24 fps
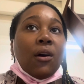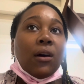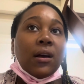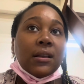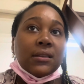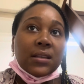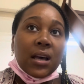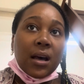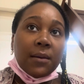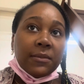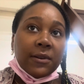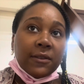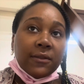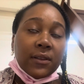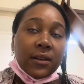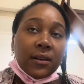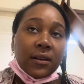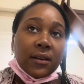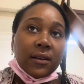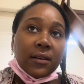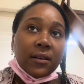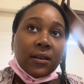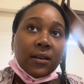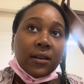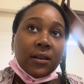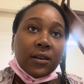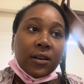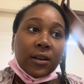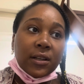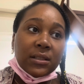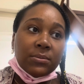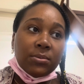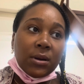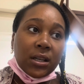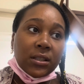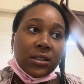on top of the nurse
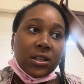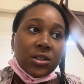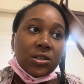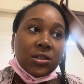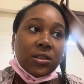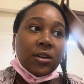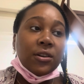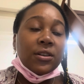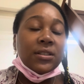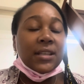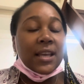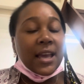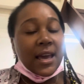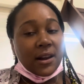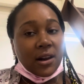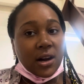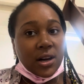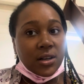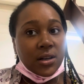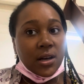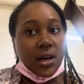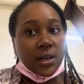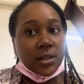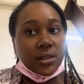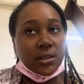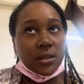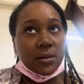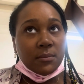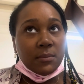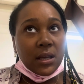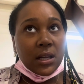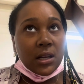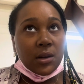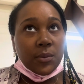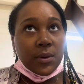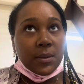practitioners and our doctor
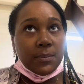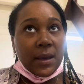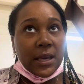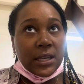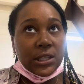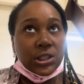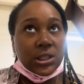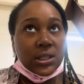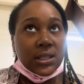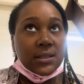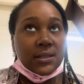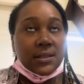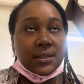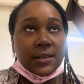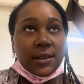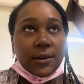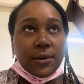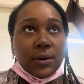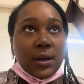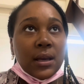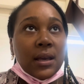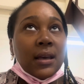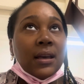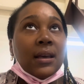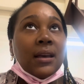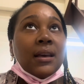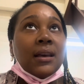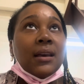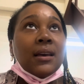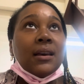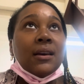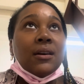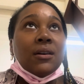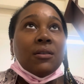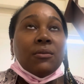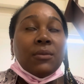meeting with patients. So
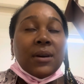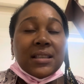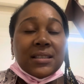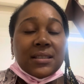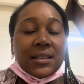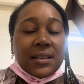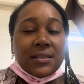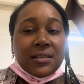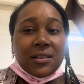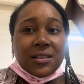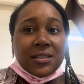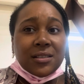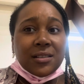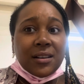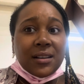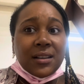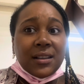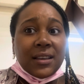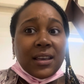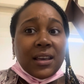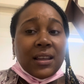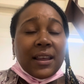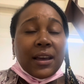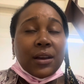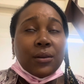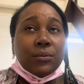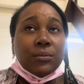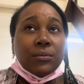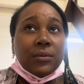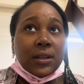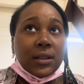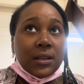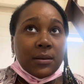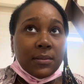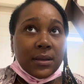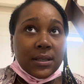Wednesdays are starting to get like
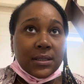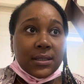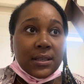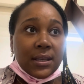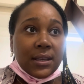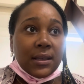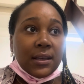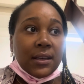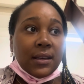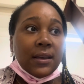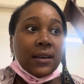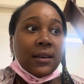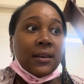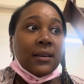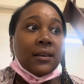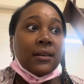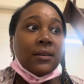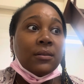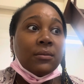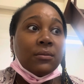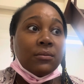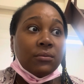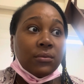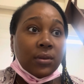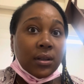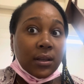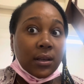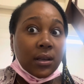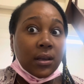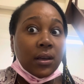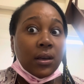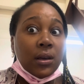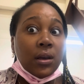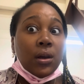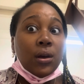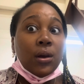really busy,
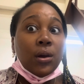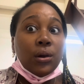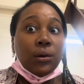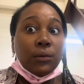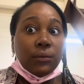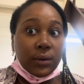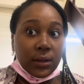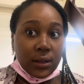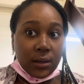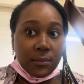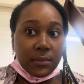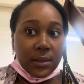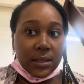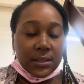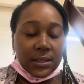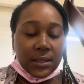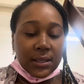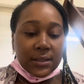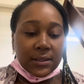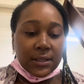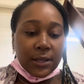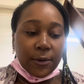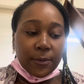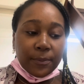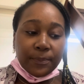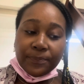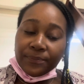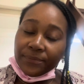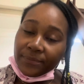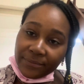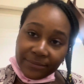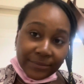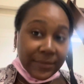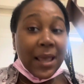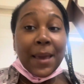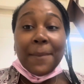really busy. So
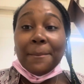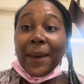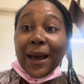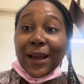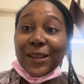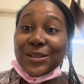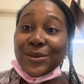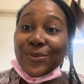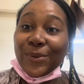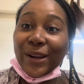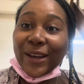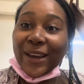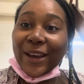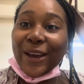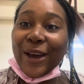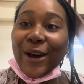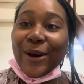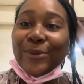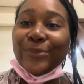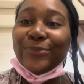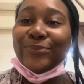back to work I go.